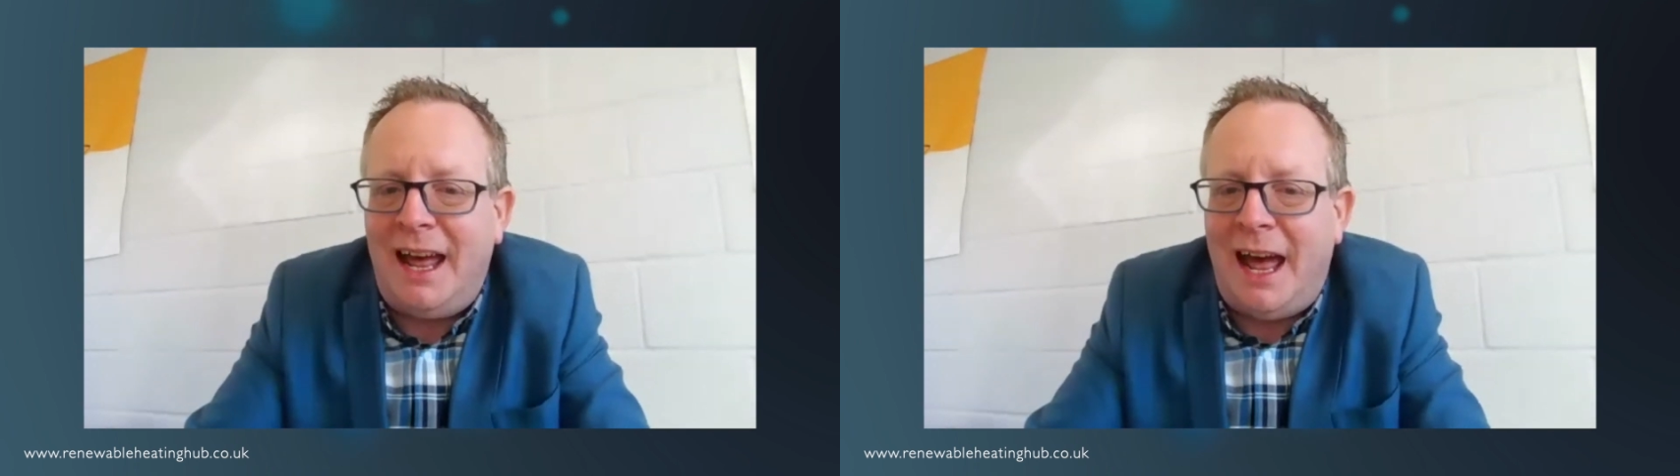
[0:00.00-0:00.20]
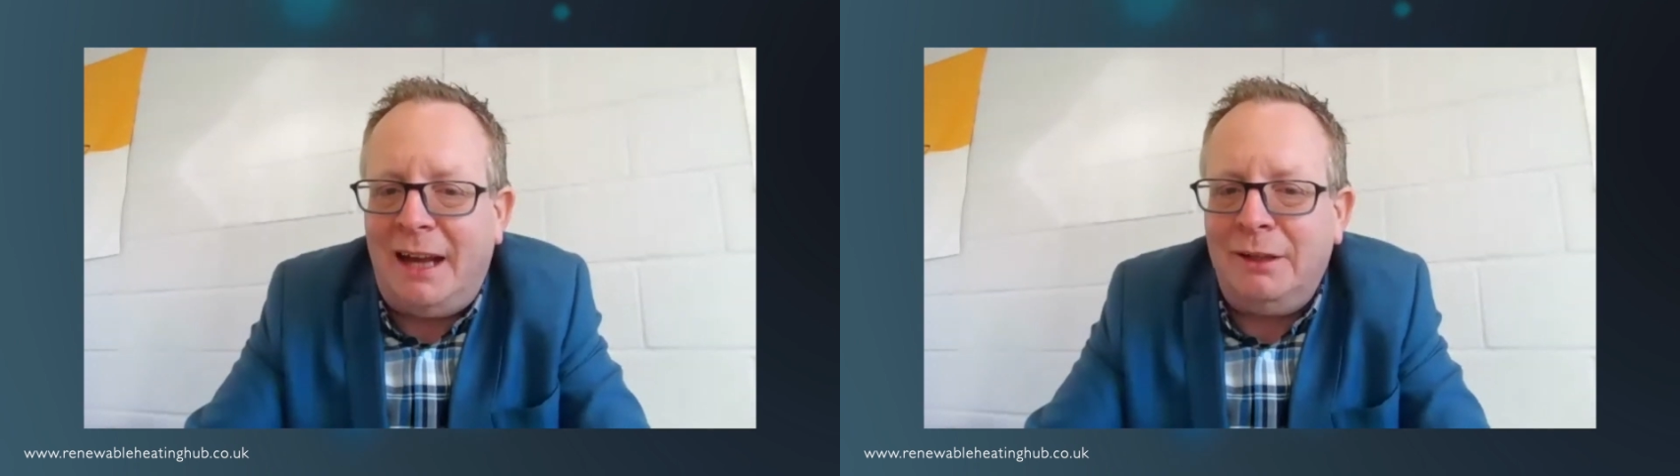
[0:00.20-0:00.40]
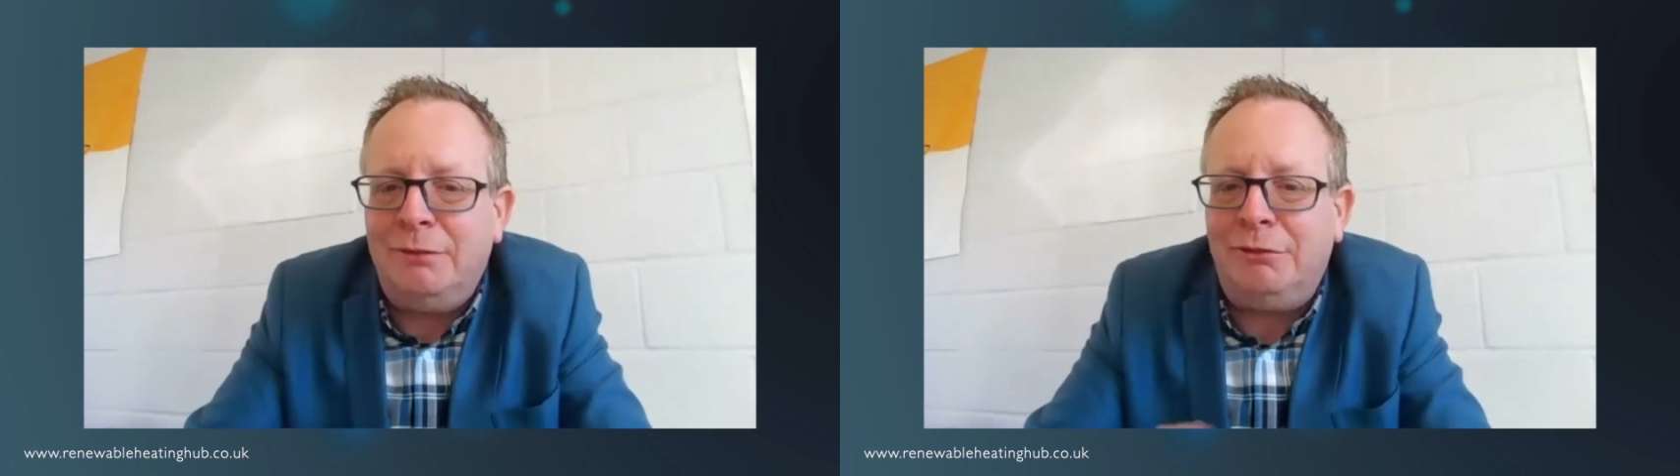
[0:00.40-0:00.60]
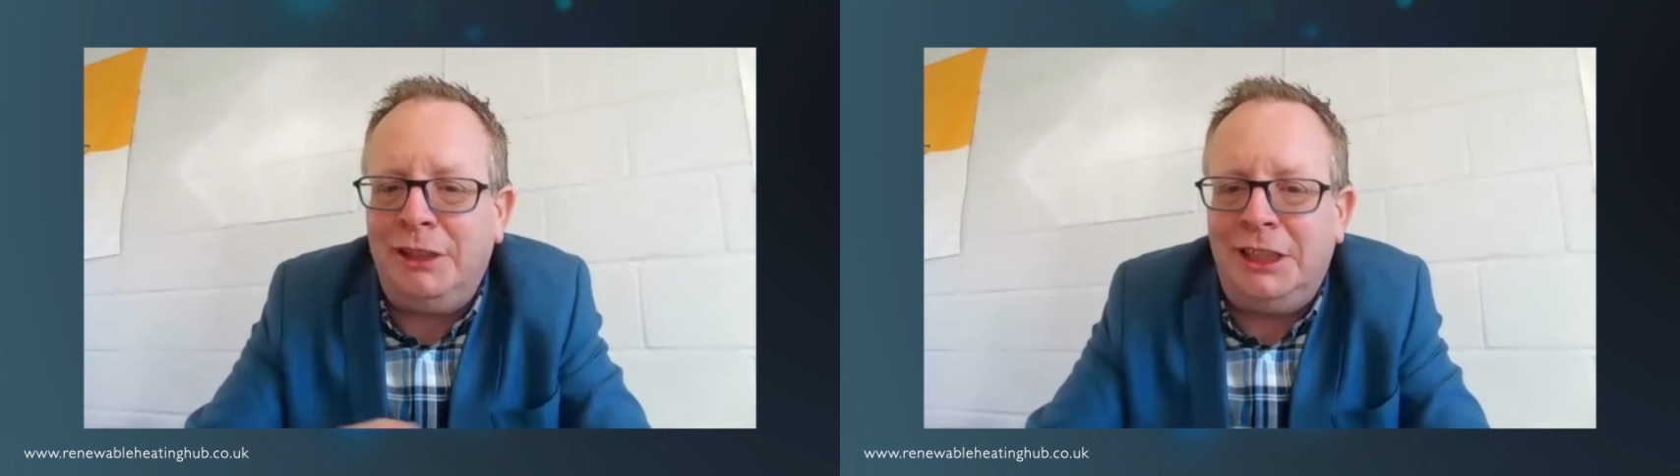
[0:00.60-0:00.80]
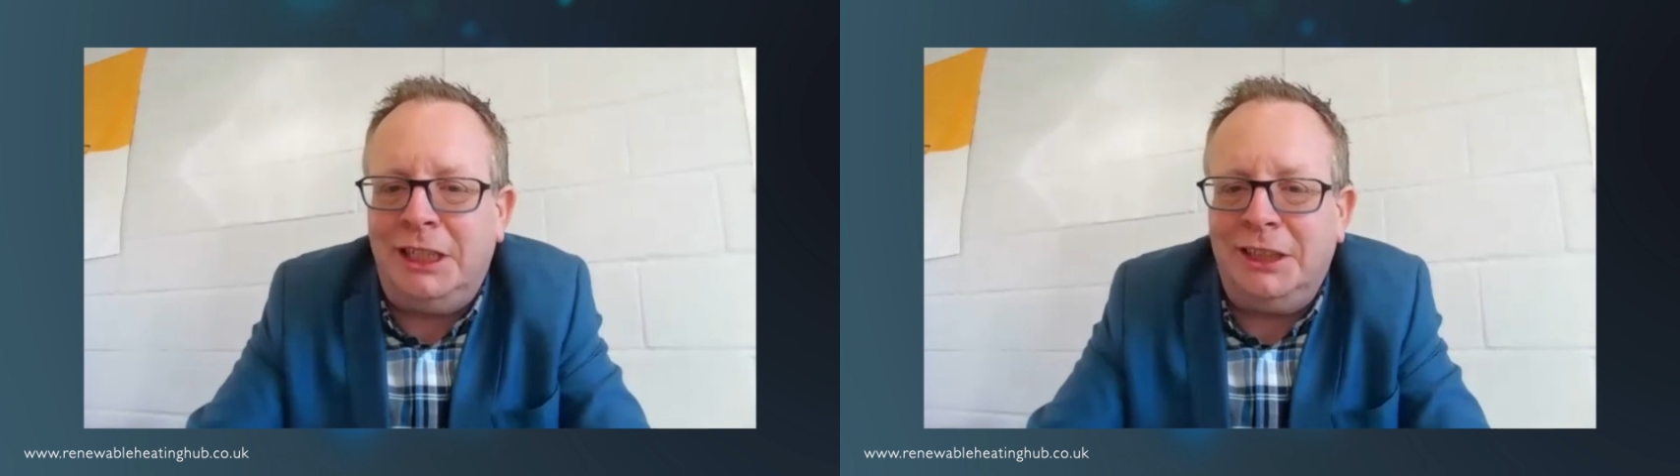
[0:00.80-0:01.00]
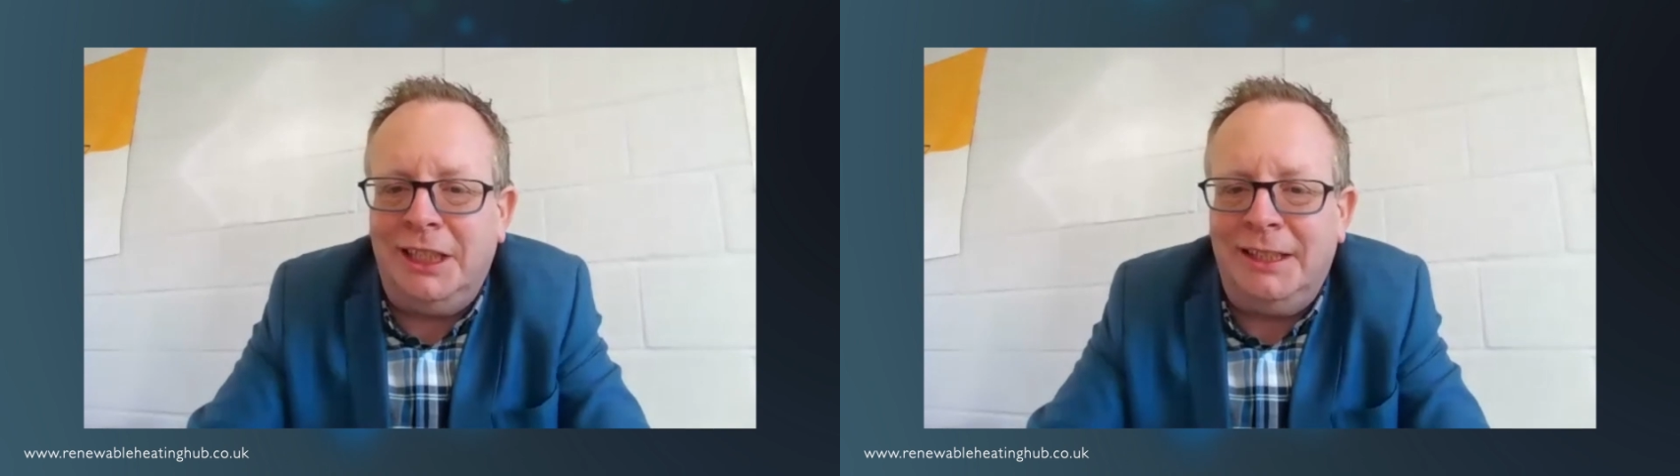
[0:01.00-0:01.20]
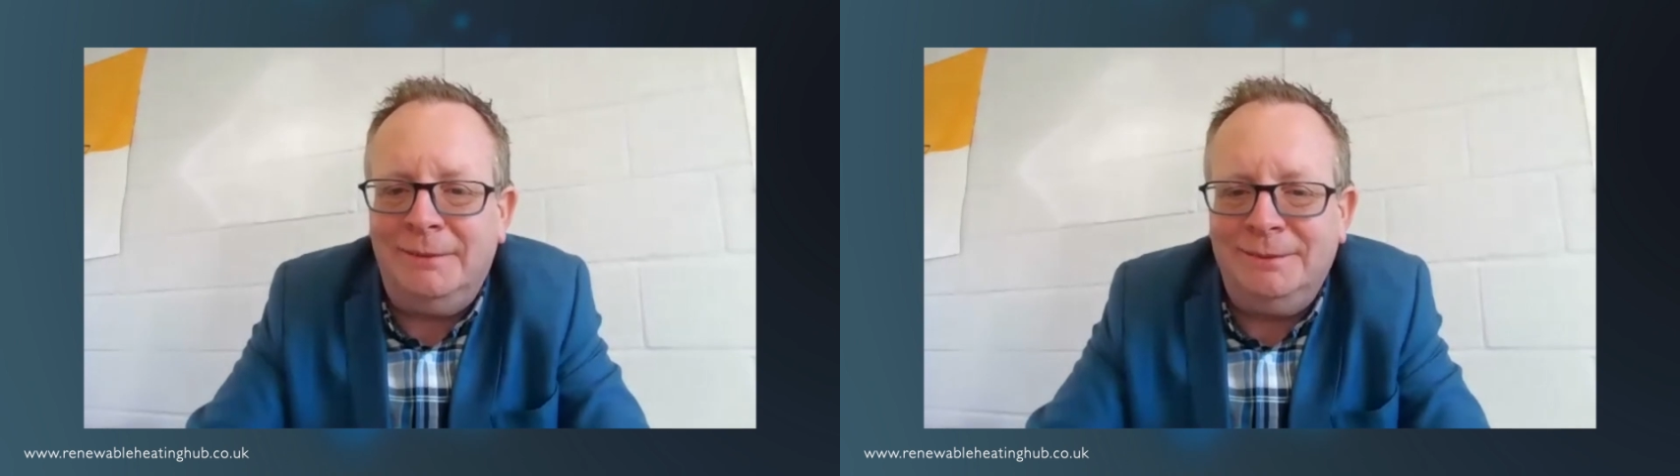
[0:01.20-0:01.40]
and a fridge engineer.